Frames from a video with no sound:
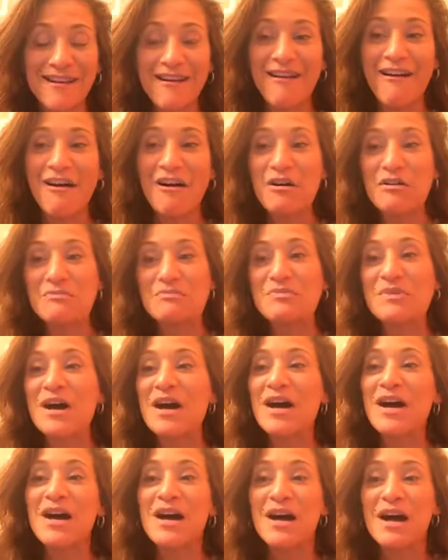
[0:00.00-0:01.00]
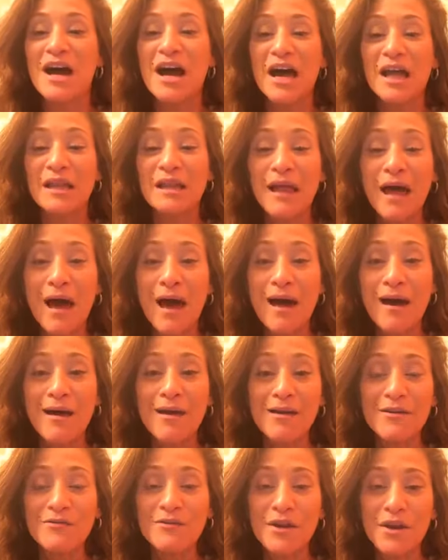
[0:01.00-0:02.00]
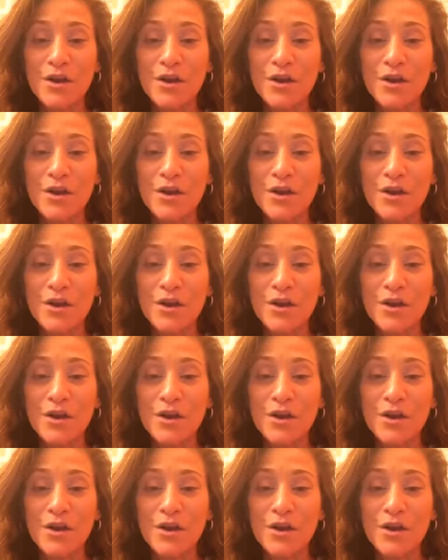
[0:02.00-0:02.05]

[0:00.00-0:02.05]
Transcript: um, live,